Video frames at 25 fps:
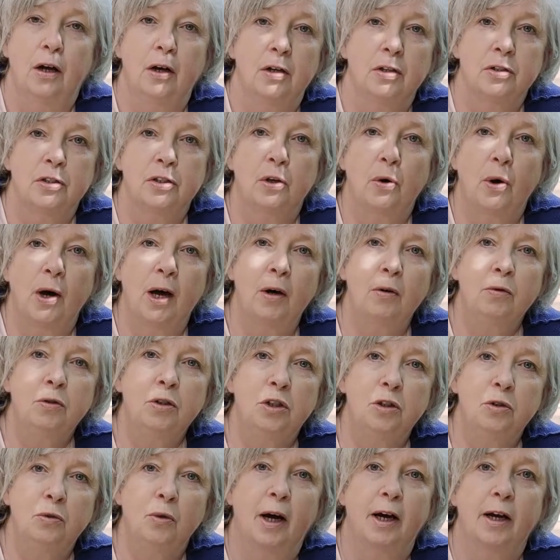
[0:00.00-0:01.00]
So how
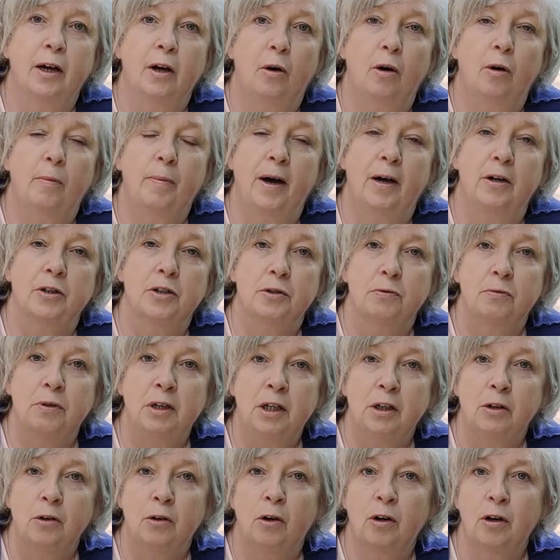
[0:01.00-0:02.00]
do I go about
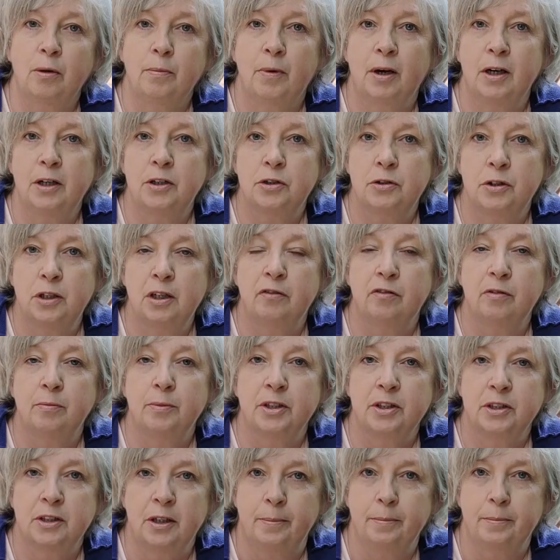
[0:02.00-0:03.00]
regrowing my tree from a
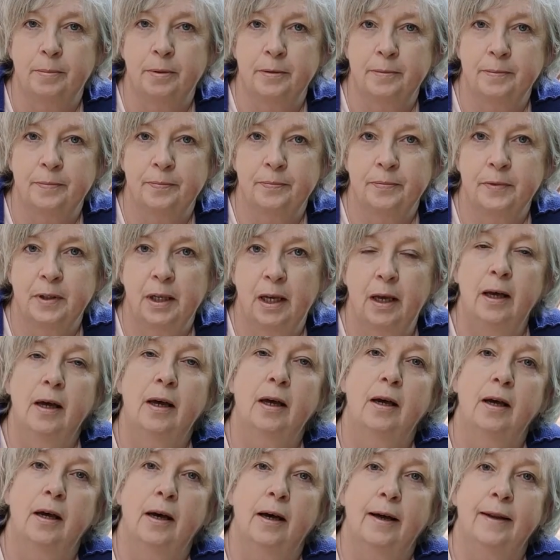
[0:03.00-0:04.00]
stump?
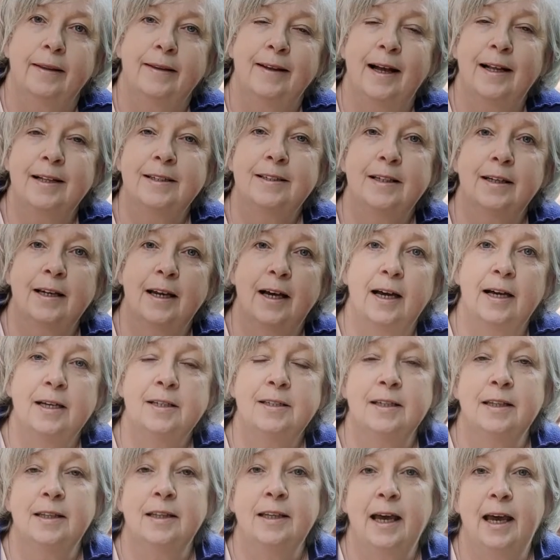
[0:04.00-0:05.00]
The answer
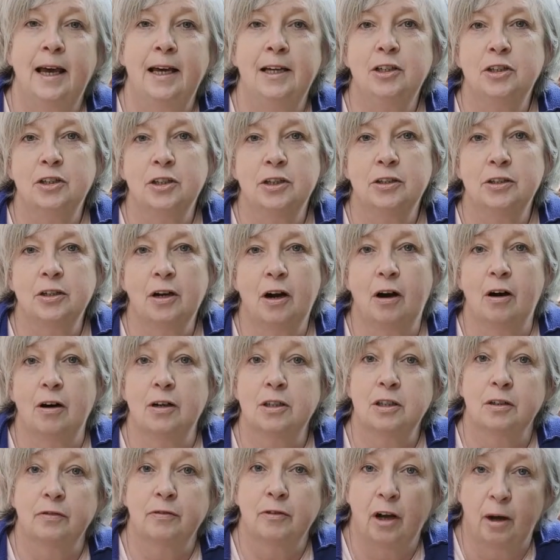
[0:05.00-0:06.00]
lies in the ancient
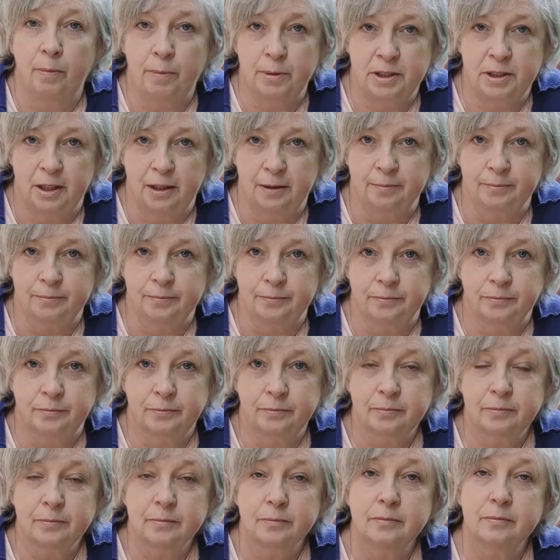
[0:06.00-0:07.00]
art of coppicing.
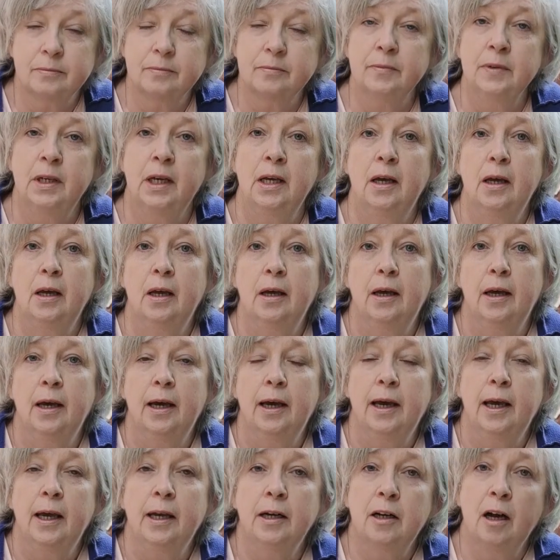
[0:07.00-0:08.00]

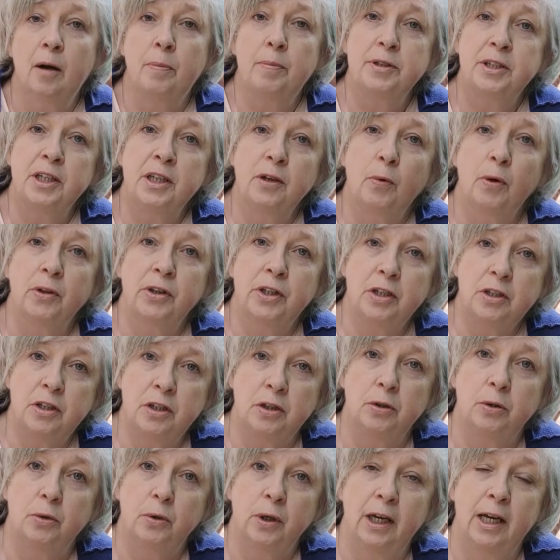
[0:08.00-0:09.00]
In coppicing, what they
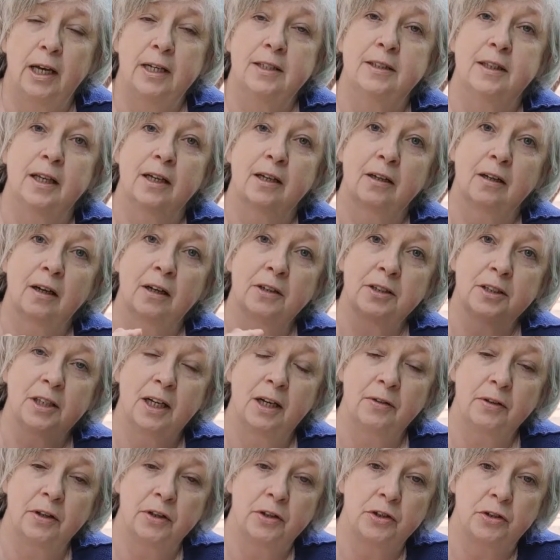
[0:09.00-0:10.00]
do is they cut
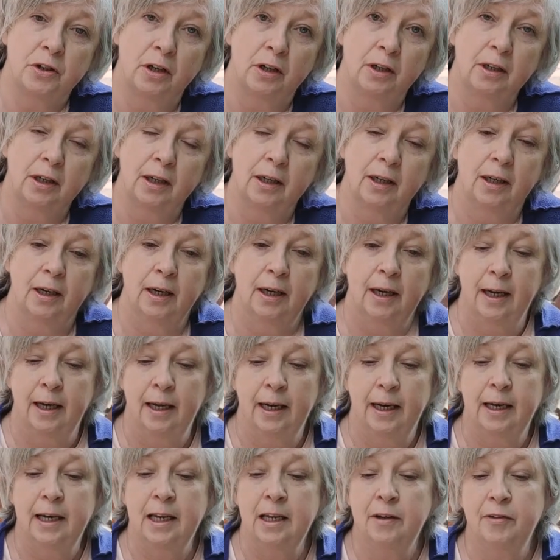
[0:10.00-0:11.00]
down the trunk,
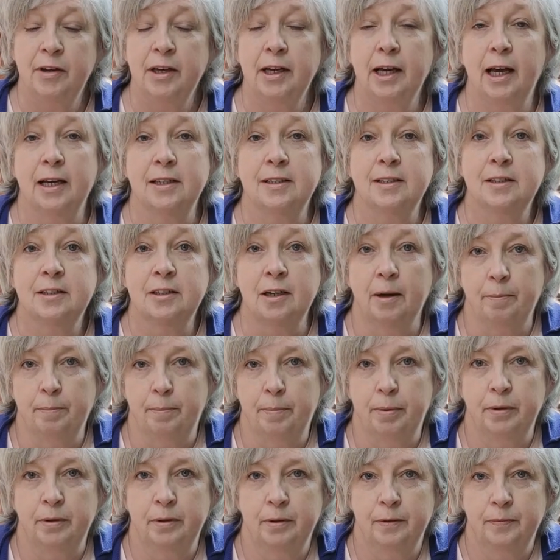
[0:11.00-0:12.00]
leaving a stump,
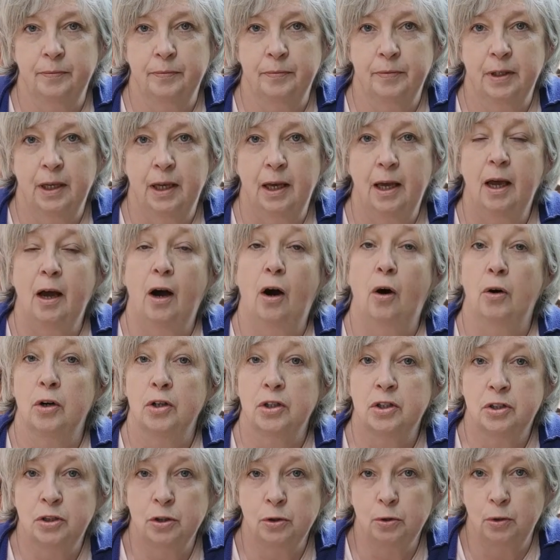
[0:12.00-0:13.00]
or a
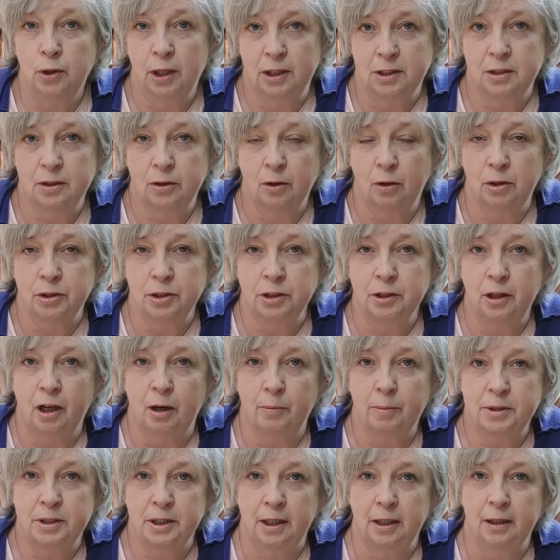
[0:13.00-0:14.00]
stool as it's called in
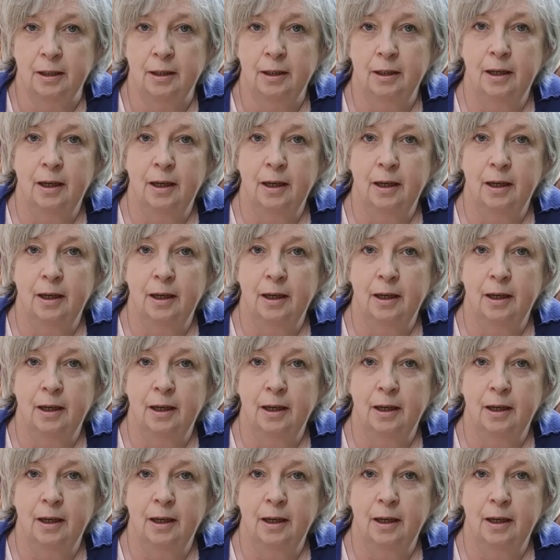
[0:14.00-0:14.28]
coppicing.